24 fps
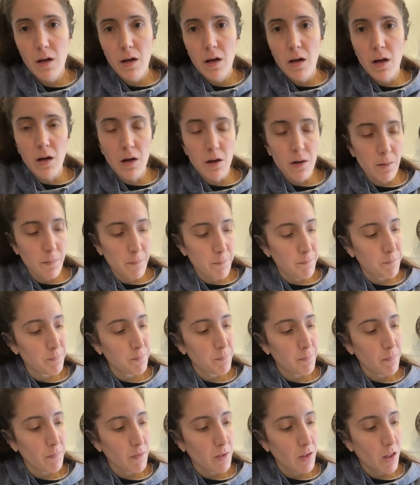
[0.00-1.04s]

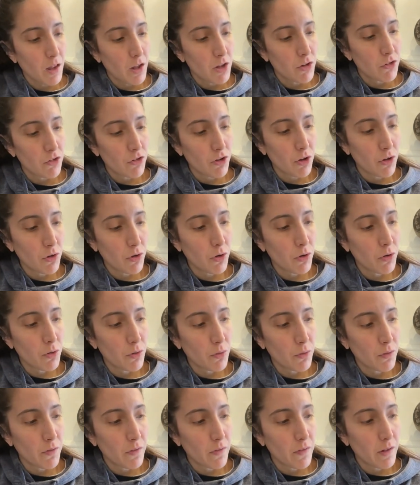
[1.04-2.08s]
Um,
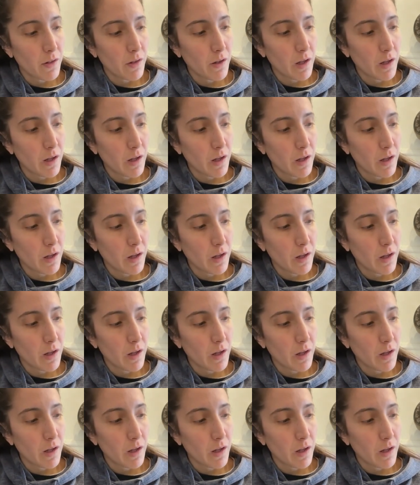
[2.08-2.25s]
so